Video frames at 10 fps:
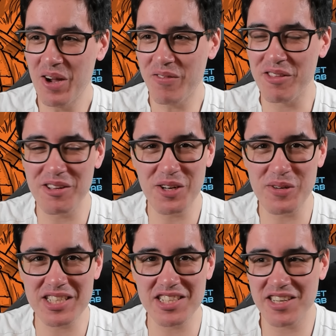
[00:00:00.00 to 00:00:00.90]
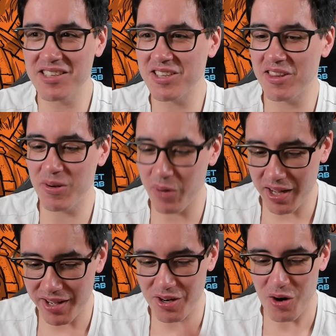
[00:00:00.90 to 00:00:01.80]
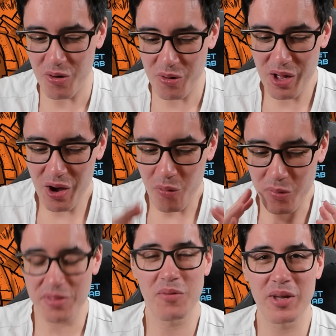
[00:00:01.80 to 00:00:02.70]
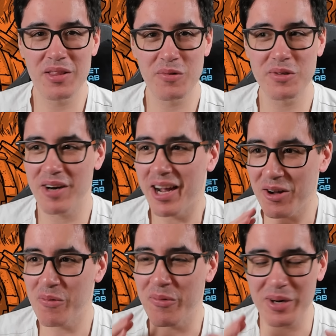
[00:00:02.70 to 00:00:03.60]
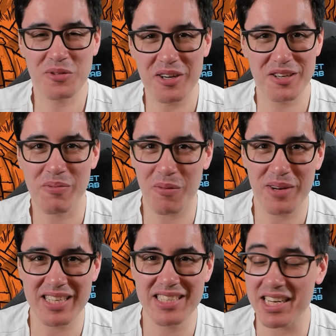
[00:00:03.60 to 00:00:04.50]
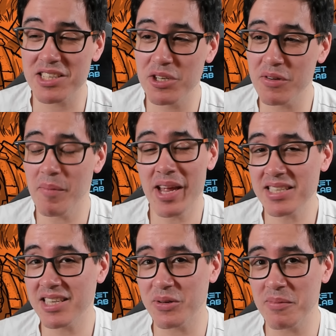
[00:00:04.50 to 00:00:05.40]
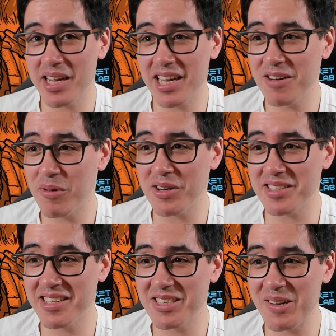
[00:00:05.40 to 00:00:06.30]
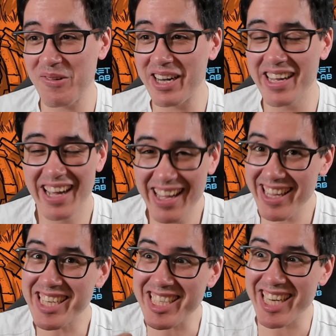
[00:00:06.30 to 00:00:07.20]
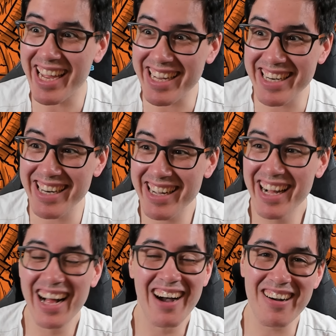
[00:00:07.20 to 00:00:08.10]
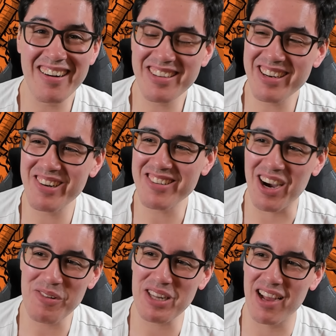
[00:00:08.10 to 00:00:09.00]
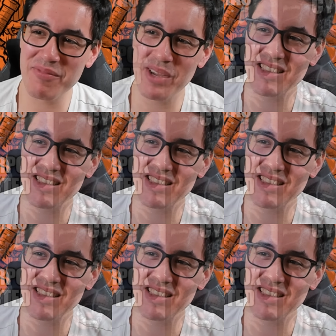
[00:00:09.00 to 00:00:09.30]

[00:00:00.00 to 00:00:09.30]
for the new edition, so then when I know when the rules are, I know which one to properly stick to. I may stick with my Gallifpox considering they're staying. I made